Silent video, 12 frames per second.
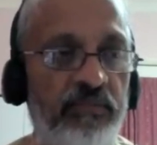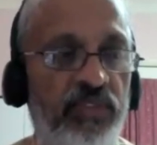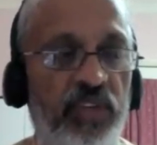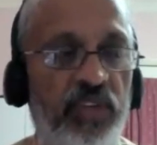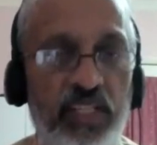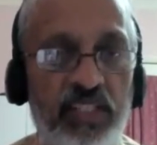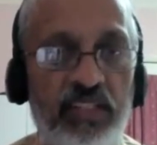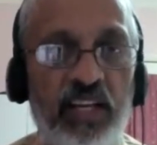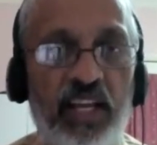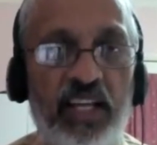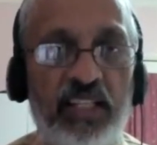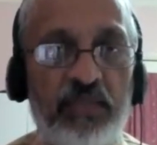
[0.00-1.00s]

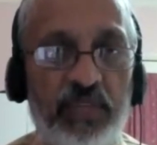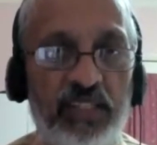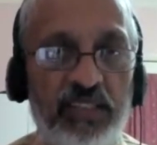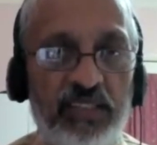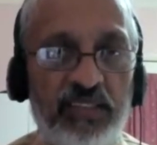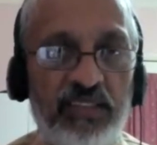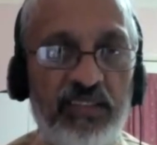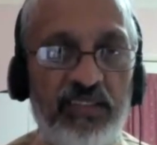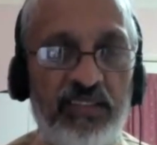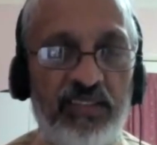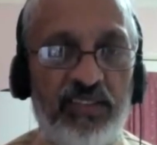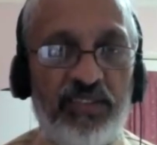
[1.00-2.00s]
traditional aspects
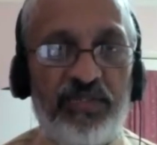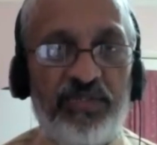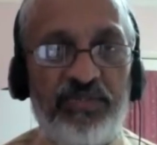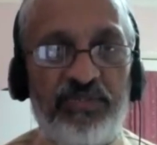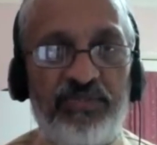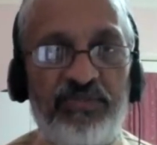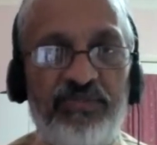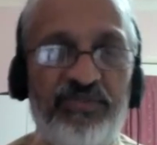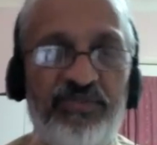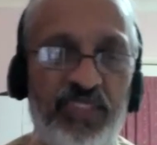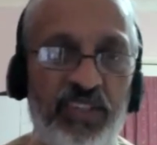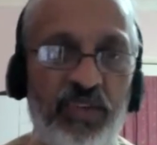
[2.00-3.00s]
of,
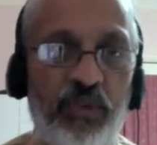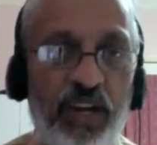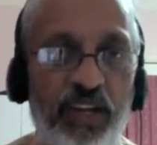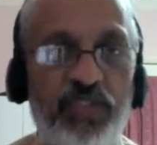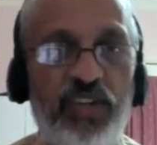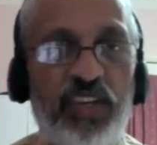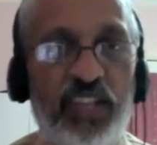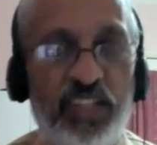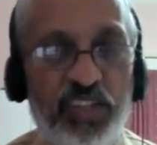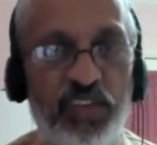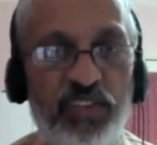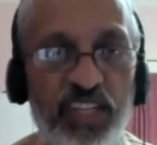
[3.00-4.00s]
you know, why you should
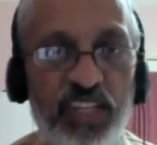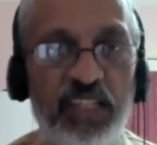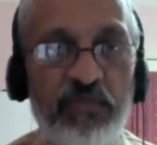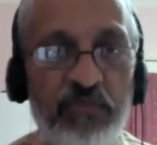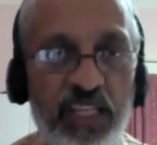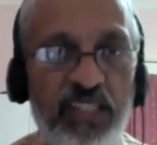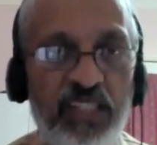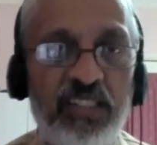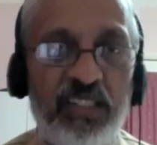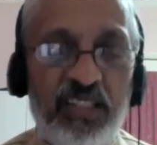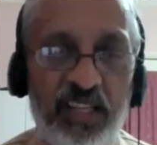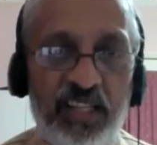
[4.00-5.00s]
continue to eat meat,
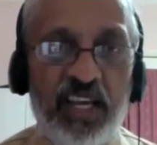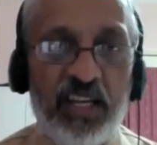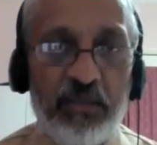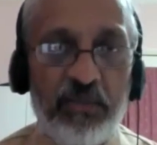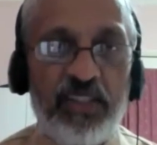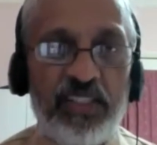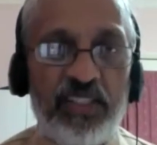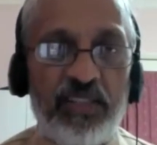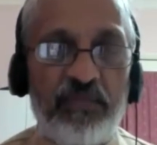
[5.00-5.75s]
eat animals.